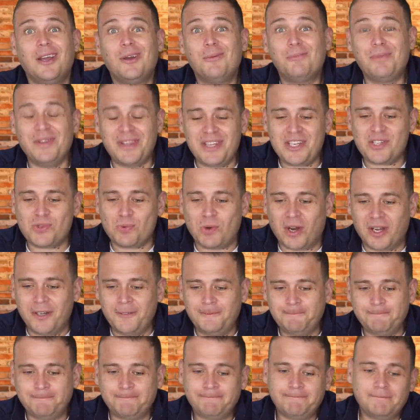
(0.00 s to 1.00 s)
But this
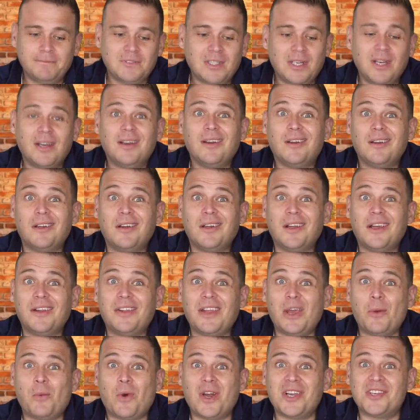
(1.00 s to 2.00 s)
one,
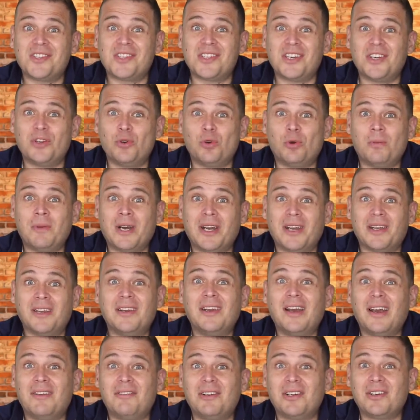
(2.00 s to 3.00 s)
they're wasting your money.
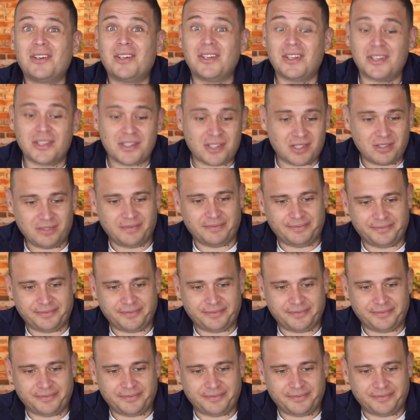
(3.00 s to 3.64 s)
Have a look at this.